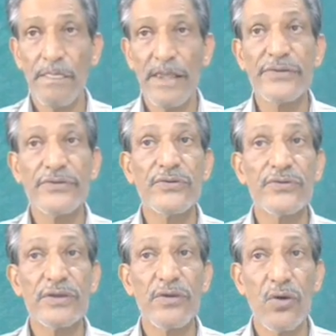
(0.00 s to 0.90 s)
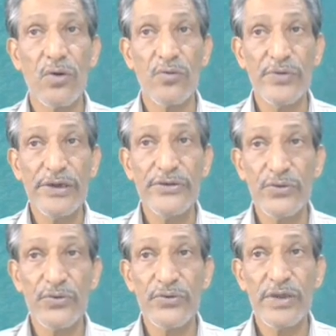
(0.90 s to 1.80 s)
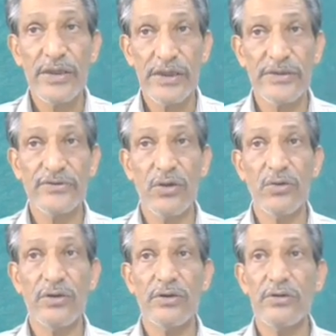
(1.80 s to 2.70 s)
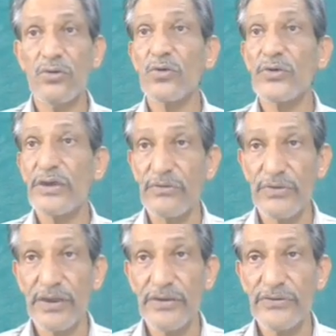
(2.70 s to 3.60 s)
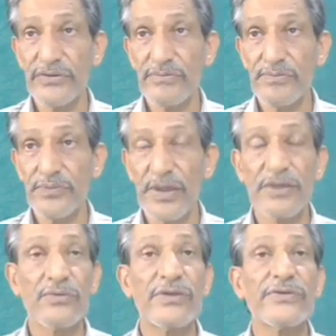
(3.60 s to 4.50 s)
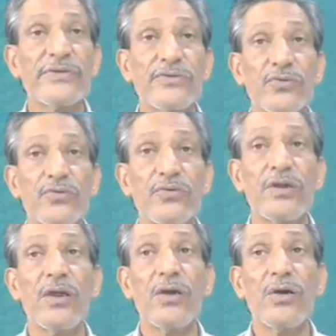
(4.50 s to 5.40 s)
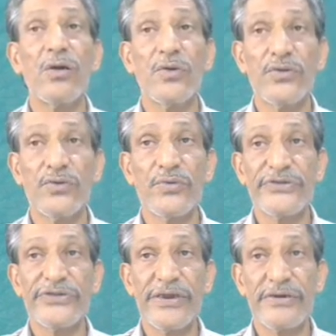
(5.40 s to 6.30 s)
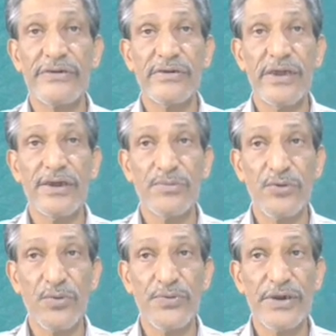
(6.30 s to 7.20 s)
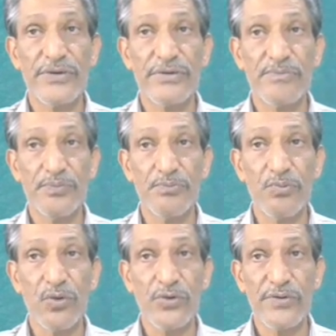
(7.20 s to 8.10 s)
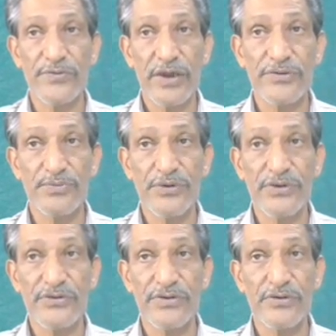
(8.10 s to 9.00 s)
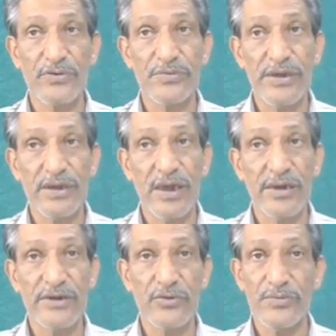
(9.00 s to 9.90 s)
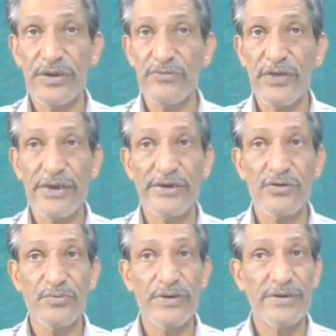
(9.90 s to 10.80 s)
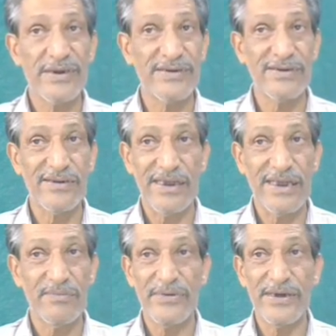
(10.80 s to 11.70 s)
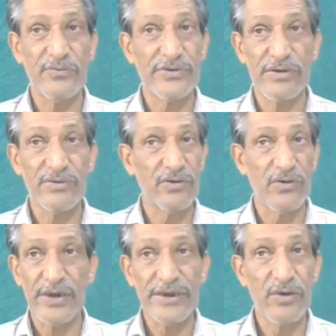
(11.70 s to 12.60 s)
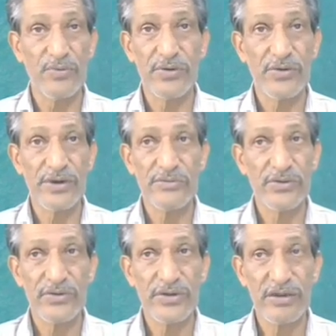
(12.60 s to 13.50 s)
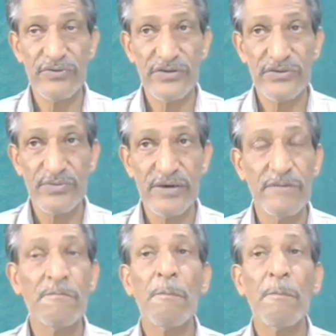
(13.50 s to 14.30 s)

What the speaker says: is using or will use his or her own conveyance. Otherwise, the school or you will send an appropriate mode of transportation. It could be a car, it could be a van, it could be an airplane, whichever, or helicopter, whatever you think feasible,